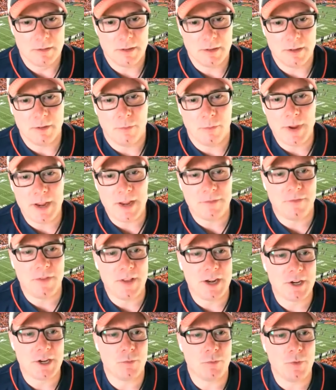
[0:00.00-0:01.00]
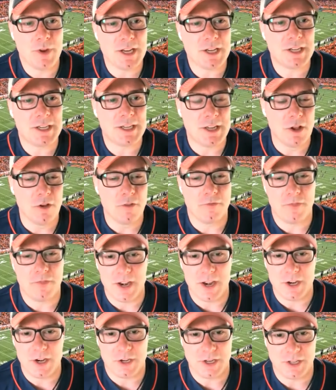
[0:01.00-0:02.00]
If we could finish, we could still
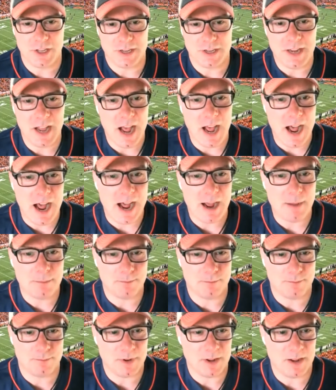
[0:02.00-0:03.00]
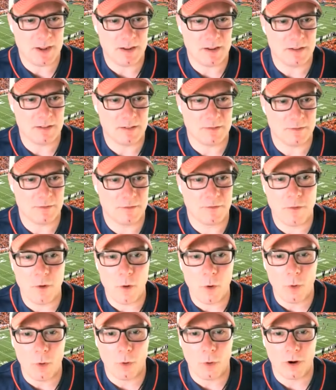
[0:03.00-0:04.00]
finish in the top
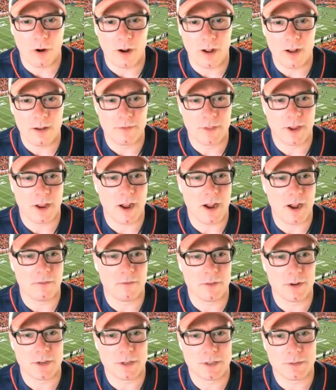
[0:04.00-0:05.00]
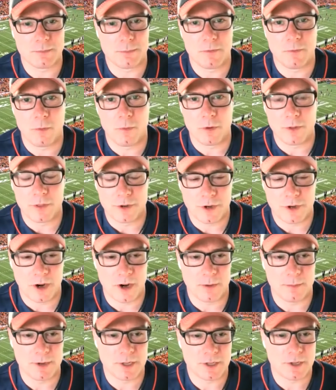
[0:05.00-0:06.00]
4 of the conference before the
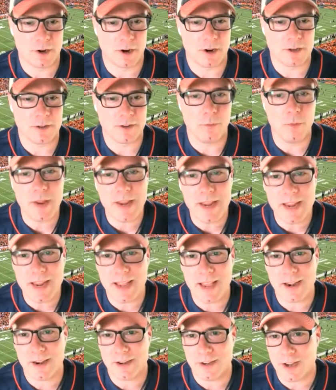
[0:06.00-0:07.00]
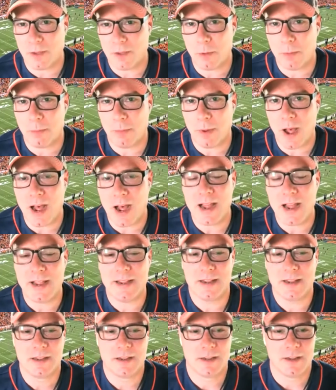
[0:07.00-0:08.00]
tournament starts. If we can get a double
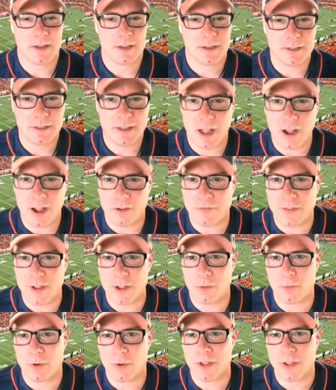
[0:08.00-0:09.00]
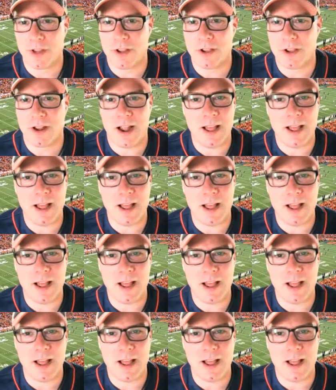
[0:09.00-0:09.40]
bye, I'll feel really good.